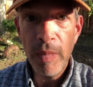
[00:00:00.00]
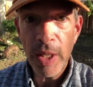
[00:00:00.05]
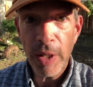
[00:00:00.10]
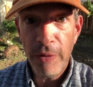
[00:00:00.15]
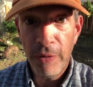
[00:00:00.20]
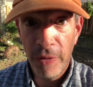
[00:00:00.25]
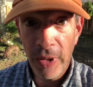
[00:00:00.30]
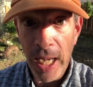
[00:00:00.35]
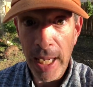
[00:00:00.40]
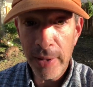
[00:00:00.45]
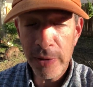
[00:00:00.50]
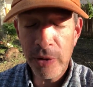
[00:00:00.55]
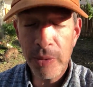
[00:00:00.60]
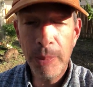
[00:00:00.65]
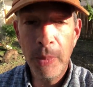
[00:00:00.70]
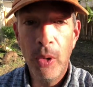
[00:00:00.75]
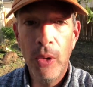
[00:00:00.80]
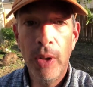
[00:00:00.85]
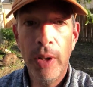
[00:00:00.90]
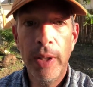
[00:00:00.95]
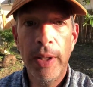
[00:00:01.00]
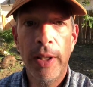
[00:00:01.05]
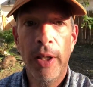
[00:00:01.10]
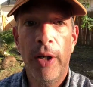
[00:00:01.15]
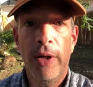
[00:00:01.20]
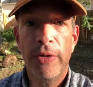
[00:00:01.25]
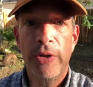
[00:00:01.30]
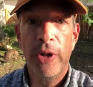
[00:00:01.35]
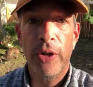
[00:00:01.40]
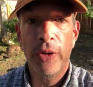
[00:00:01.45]
fast more and
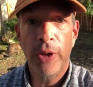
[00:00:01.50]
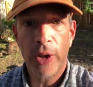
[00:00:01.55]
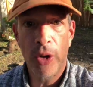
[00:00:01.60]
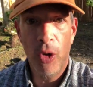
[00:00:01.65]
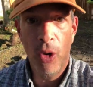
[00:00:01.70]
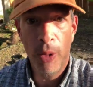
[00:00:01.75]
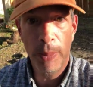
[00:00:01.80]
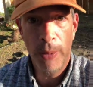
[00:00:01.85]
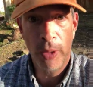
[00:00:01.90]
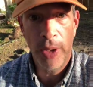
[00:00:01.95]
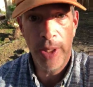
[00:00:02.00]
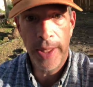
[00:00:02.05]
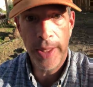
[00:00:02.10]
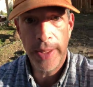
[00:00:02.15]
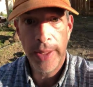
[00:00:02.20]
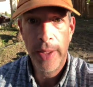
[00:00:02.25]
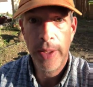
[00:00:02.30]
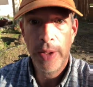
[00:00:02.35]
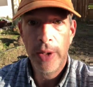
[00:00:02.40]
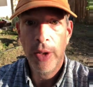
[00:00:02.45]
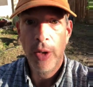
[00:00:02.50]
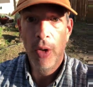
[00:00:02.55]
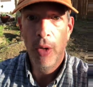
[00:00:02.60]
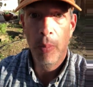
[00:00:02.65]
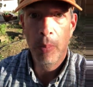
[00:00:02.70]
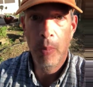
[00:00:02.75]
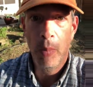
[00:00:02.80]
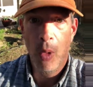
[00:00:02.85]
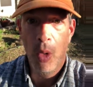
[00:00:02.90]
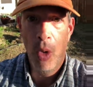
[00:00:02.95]
also incorporate
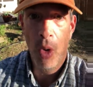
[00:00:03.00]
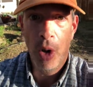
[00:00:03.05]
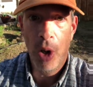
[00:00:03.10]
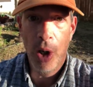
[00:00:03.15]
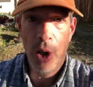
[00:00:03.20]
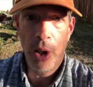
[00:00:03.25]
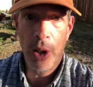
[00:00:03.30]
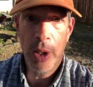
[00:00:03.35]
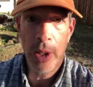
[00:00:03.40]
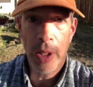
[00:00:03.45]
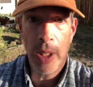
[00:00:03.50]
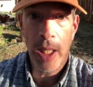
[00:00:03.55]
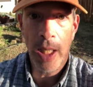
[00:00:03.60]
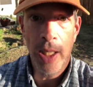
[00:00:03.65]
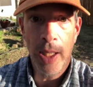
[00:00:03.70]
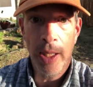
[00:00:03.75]
more